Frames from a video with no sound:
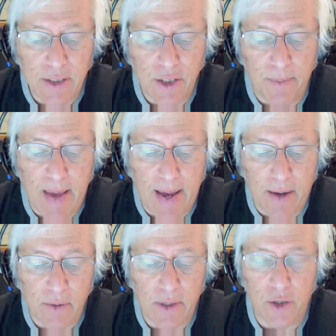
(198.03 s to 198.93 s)
as an
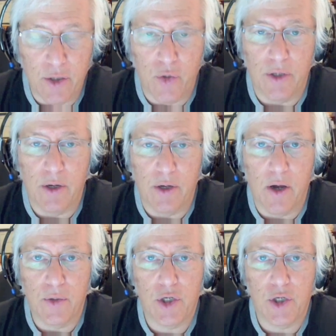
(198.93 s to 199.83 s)
amount that you could
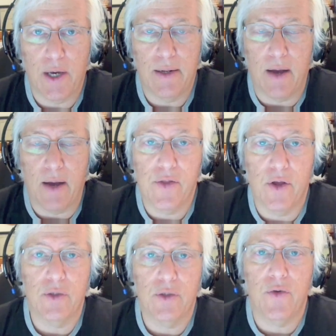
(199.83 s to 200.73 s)
negotiate. Now, for
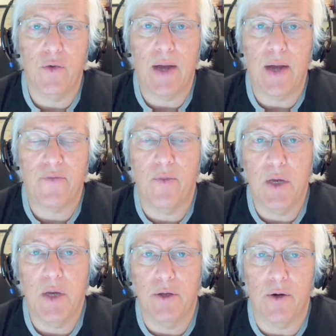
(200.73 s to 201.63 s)
those of you not
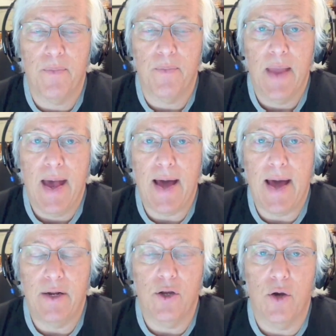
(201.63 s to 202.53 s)
familiar
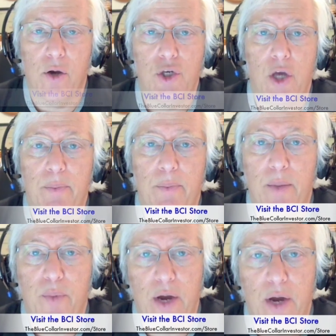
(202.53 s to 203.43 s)
how to negotiate
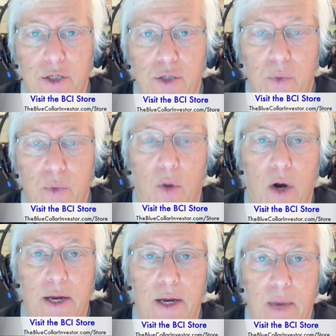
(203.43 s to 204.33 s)
better prices with
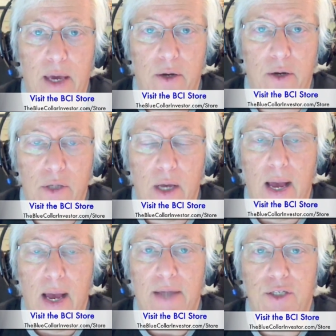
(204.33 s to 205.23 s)
market makers,
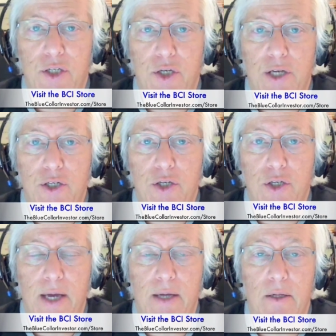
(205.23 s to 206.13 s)
I suggest you
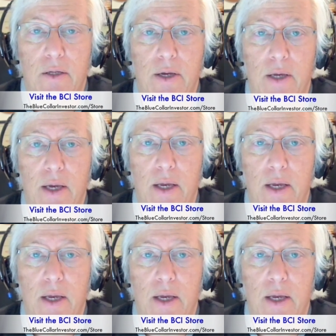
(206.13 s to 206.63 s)
take a look